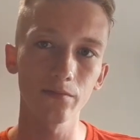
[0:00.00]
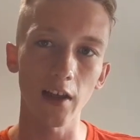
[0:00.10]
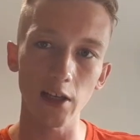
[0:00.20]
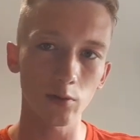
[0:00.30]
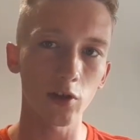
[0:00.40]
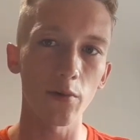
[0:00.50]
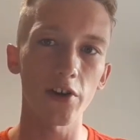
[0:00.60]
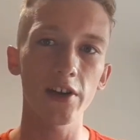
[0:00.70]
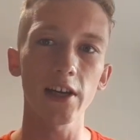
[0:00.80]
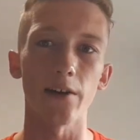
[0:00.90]
And that's what's going
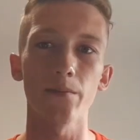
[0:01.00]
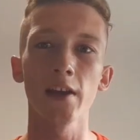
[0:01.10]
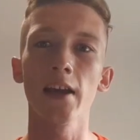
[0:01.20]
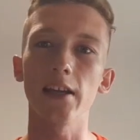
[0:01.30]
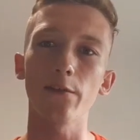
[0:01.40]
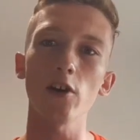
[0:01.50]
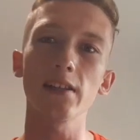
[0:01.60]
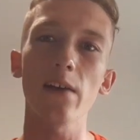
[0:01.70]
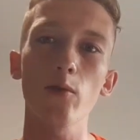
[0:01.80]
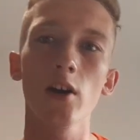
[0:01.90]
on here. They're
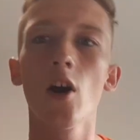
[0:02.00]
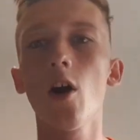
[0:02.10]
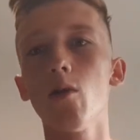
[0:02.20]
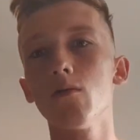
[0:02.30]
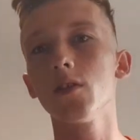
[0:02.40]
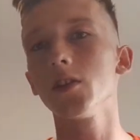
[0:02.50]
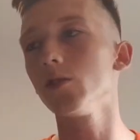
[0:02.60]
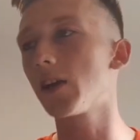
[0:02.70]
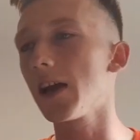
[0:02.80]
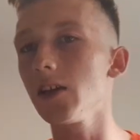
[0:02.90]
dividing everyone. Oh,
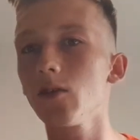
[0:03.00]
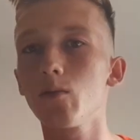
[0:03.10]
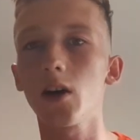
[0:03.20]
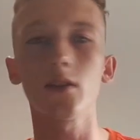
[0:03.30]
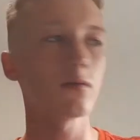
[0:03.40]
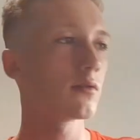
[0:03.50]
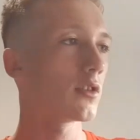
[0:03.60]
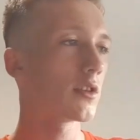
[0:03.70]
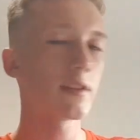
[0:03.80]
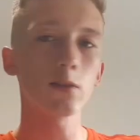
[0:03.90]
you gay? Well,
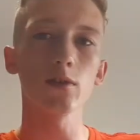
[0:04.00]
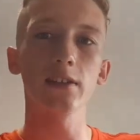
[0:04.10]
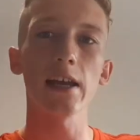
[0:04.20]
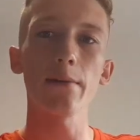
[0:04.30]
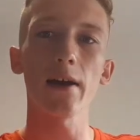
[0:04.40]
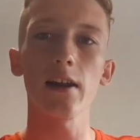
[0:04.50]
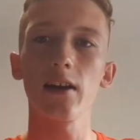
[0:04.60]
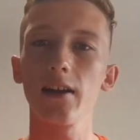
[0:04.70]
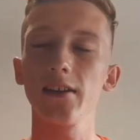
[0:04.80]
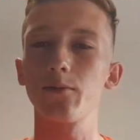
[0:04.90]
this one's a gay,
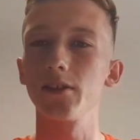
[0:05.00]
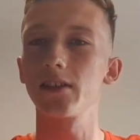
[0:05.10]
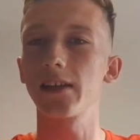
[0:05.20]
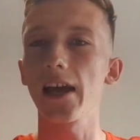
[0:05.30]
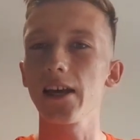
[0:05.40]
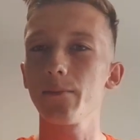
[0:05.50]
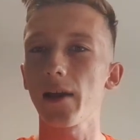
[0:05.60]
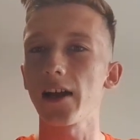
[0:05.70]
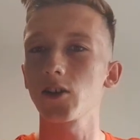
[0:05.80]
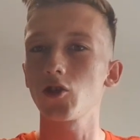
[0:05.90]
but this one's a gay,
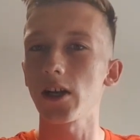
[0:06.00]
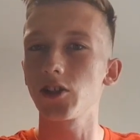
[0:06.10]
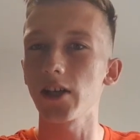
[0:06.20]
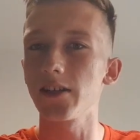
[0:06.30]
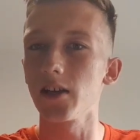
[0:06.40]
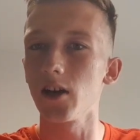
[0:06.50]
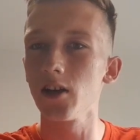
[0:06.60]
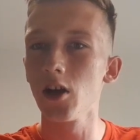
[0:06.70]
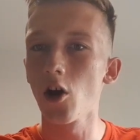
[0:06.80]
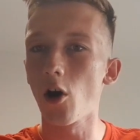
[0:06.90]
black, transgender,
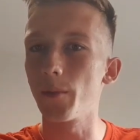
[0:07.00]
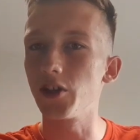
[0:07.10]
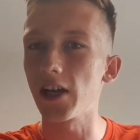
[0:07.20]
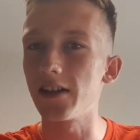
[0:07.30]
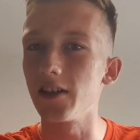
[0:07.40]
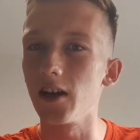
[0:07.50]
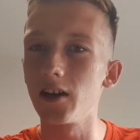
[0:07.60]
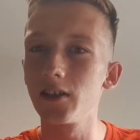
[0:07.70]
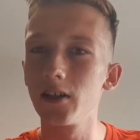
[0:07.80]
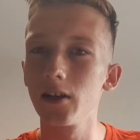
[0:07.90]

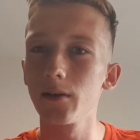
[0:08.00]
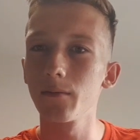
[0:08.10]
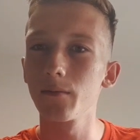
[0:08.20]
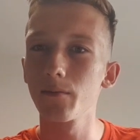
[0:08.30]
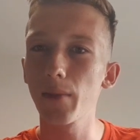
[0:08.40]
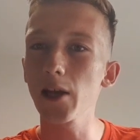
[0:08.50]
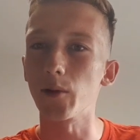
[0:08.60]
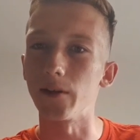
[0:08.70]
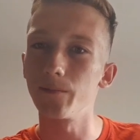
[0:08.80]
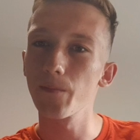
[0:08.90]
omnigender
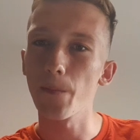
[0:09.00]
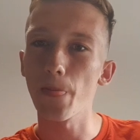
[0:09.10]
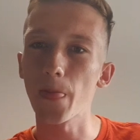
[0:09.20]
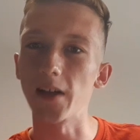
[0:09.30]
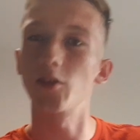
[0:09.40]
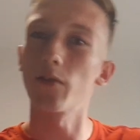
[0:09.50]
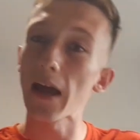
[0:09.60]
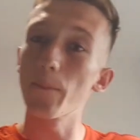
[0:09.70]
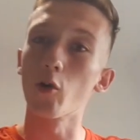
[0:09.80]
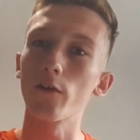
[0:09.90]
penguin. And so
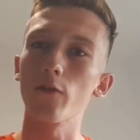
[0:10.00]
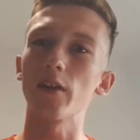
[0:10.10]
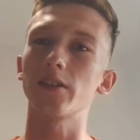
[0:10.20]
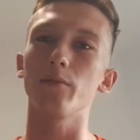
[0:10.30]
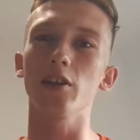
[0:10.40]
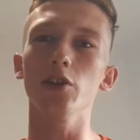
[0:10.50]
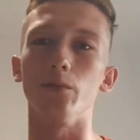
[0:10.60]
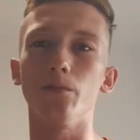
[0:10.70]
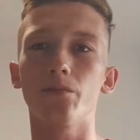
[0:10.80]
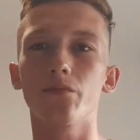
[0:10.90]
they're more of a victim than you.